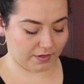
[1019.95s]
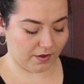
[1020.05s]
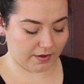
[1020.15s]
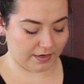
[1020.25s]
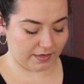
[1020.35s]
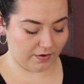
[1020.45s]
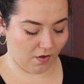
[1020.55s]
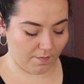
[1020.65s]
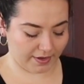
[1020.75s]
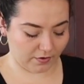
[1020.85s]
God, I need
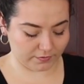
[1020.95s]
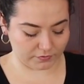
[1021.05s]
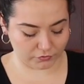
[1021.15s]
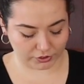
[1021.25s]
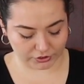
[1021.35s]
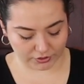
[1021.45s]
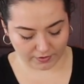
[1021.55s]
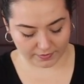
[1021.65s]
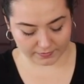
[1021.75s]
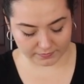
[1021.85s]
all my concentration
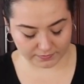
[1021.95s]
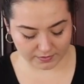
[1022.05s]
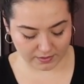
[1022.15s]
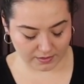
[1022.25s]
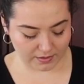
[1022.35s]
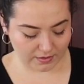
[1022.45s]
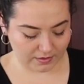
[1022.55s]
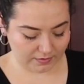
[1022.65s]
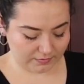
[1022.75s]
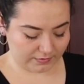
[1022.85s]
on this.
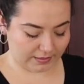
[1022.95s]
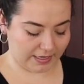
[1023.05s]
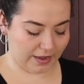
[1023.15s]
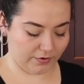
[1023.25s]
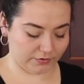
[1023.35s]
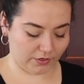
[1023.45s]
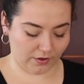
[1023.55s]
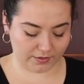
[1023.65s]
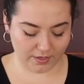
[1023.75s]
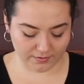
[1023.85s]
Cannot talk.